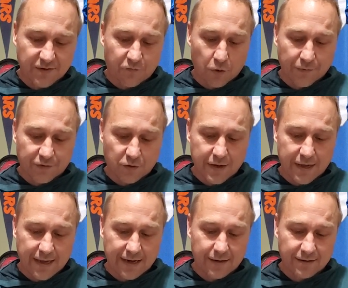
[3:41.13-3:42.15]
4-3
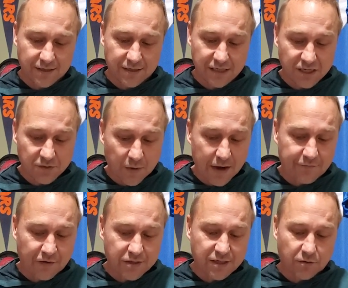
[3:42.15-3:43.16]
against the spread
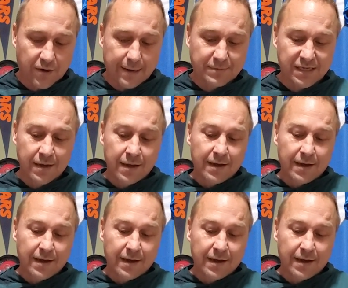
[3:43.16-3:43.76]
versus the Rams.